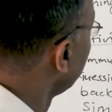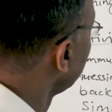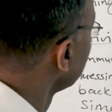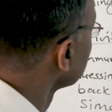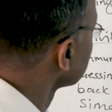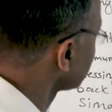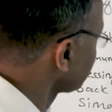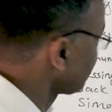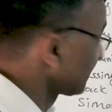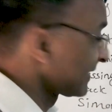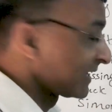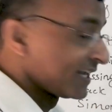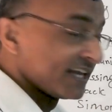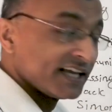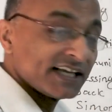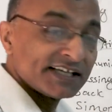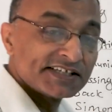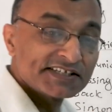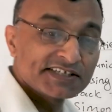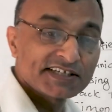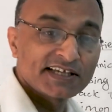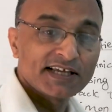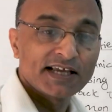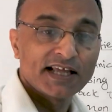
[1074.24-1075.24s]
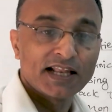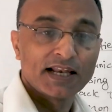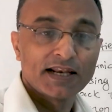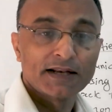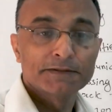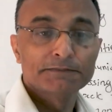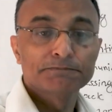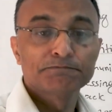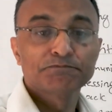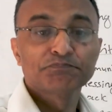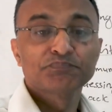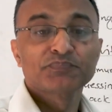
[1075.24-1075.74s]
speaking skill.
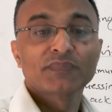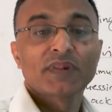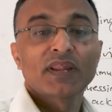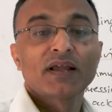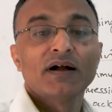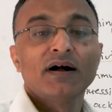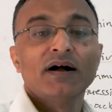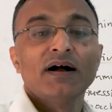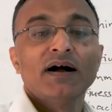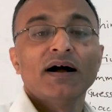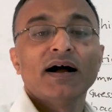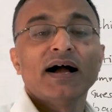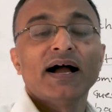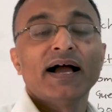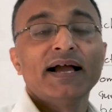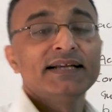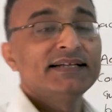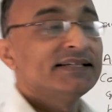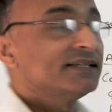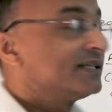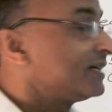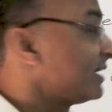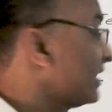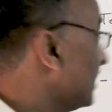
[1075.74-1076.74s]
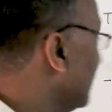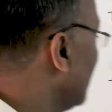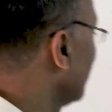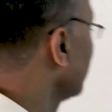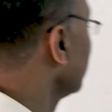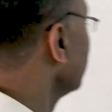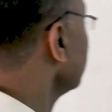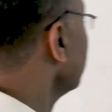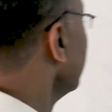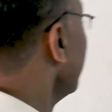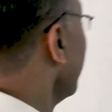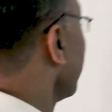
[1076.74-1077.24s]
And another